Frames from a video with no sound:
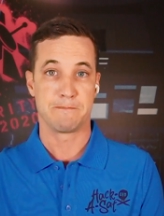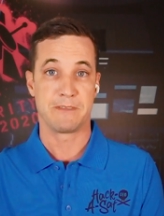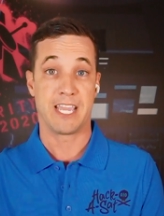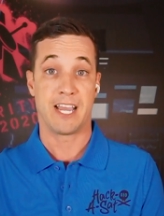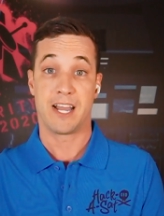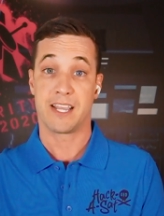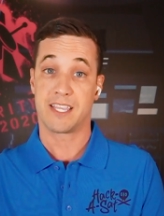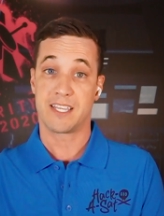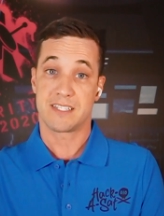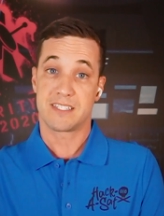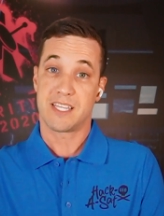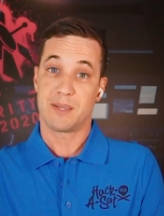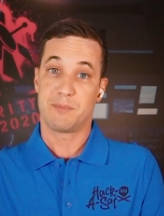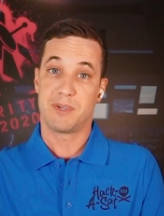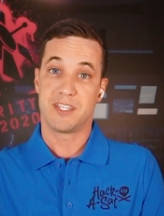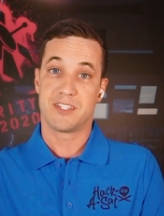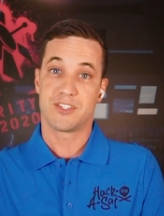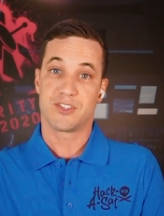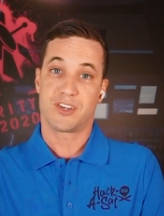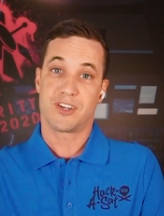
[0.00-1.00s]
yeah, I guess that
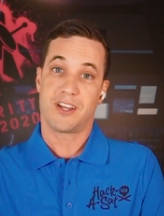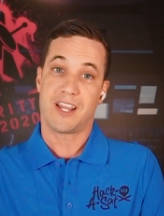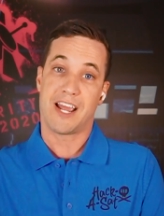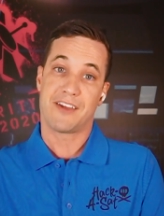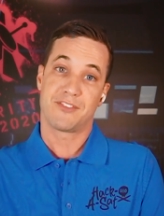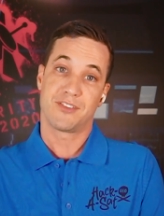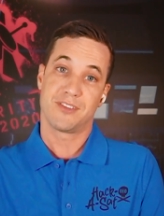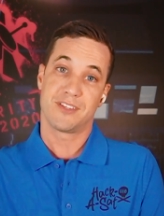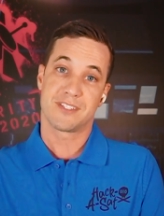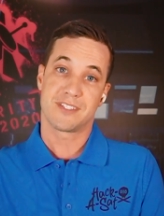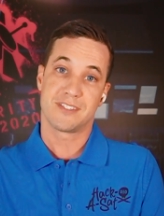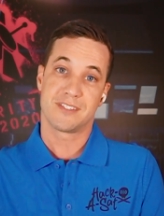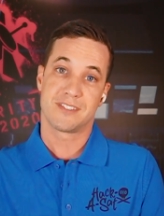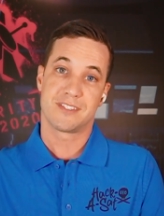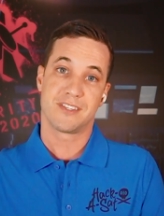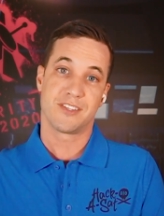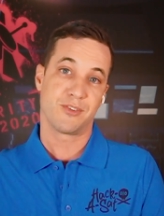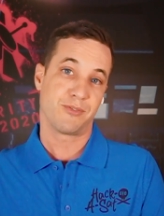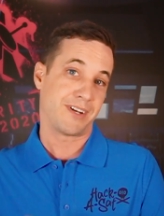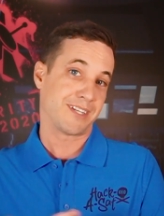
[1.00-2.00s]
means you're going to have to listen
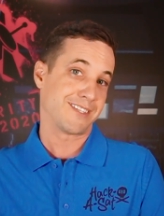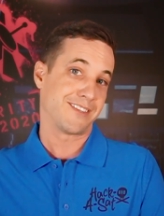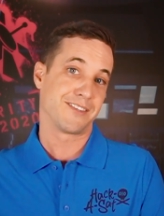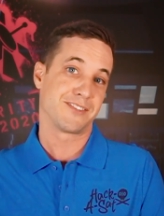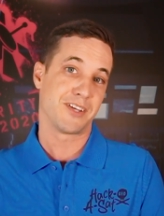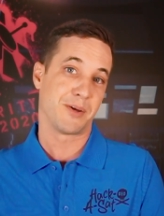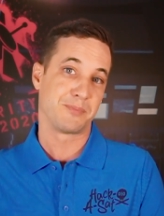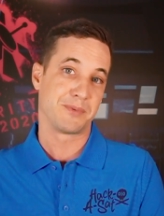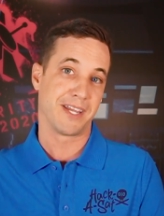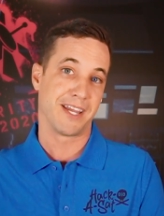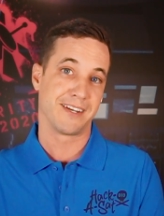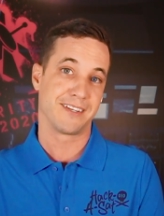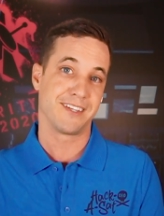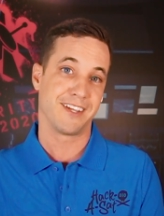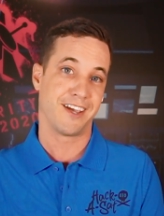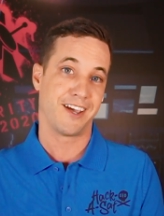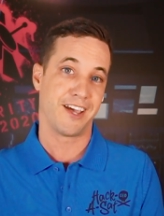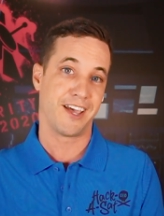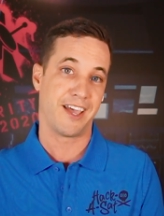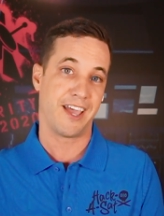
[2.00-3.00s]
to the rest of this update,
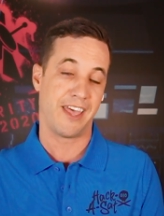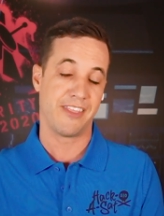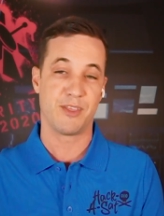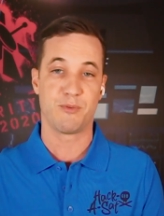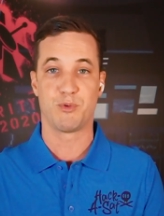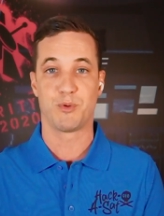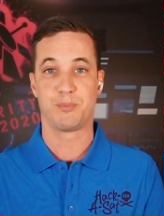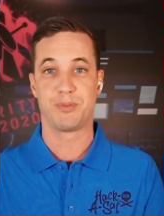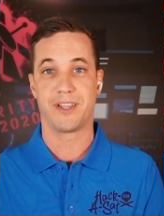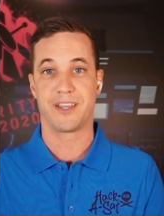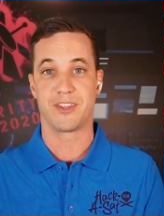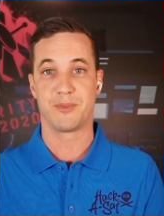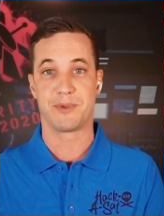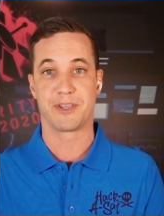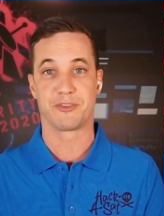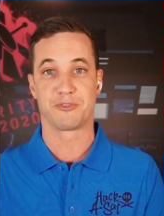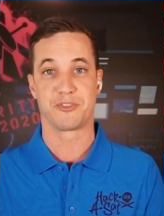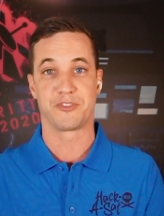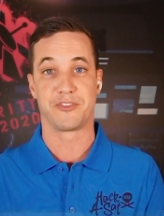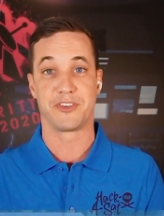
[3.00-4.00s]
uh, and then we'll play the big
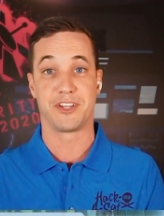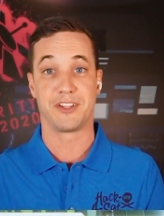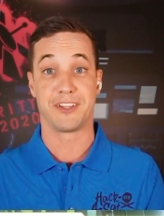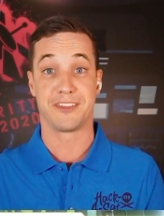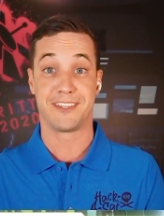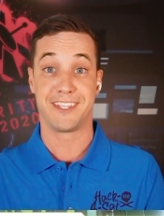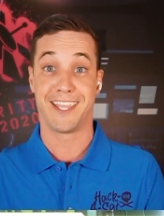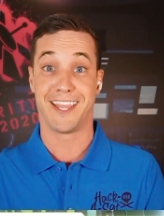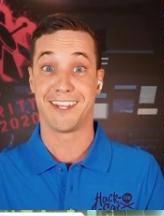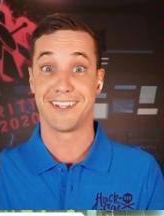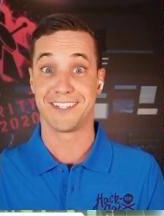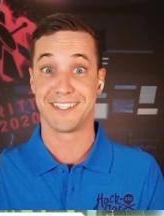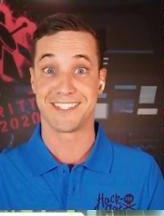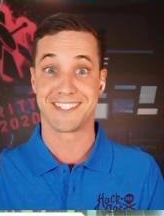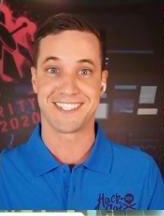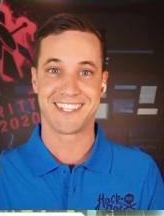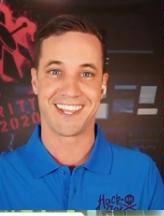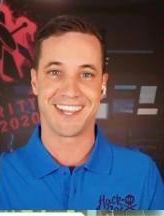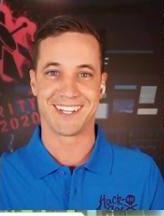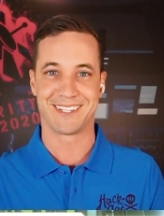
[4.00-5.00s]
reveal at the end
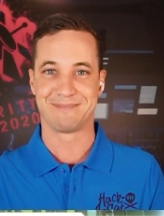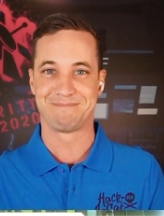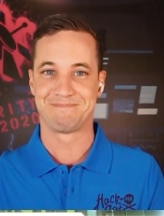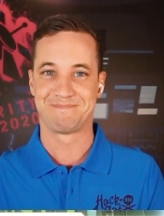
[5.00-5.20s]
instead.